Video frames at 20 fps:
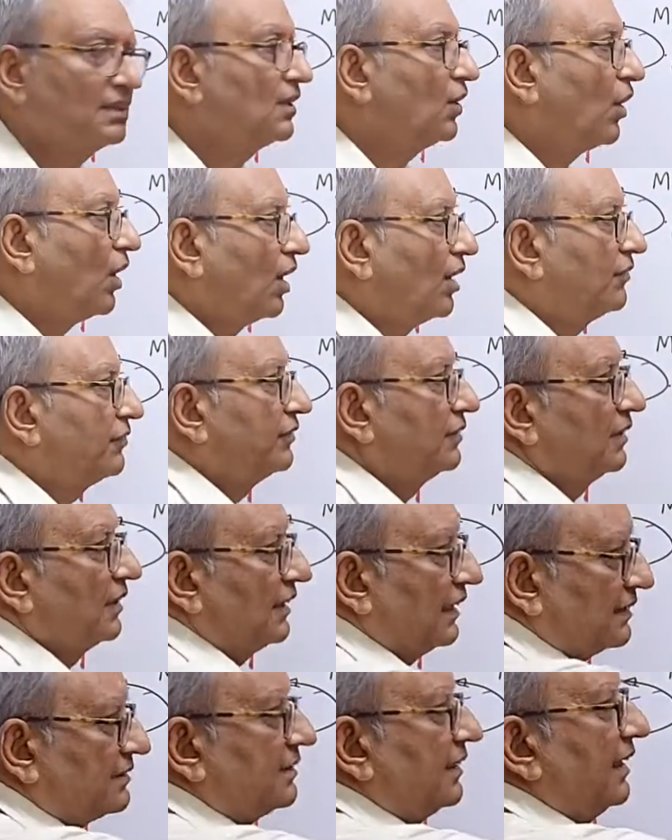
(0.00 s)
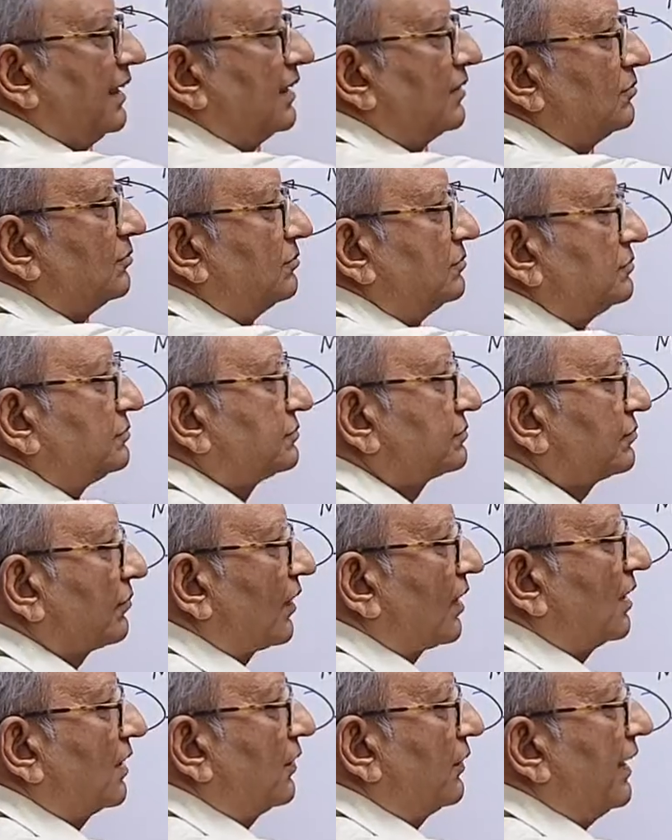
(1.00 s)
of, let's say,
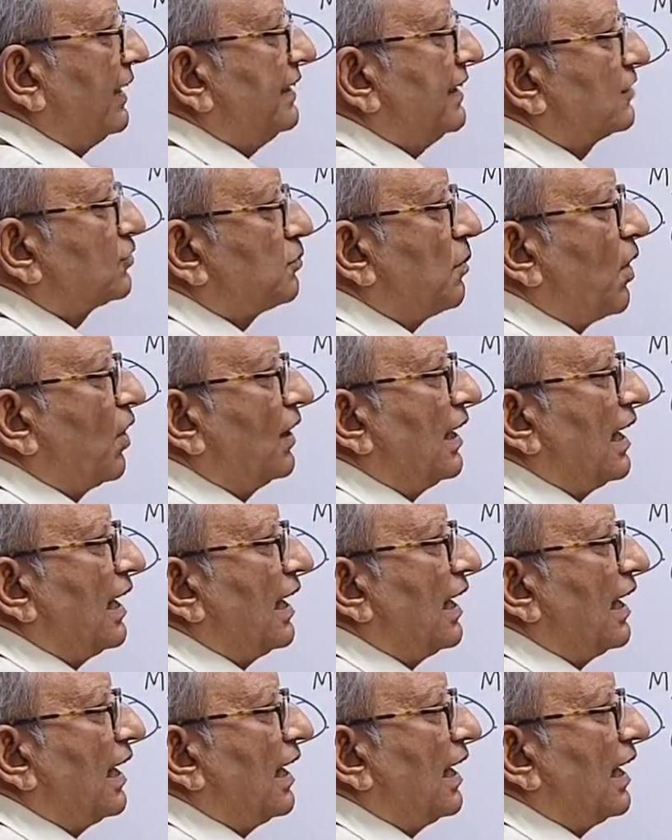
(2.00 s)
radius small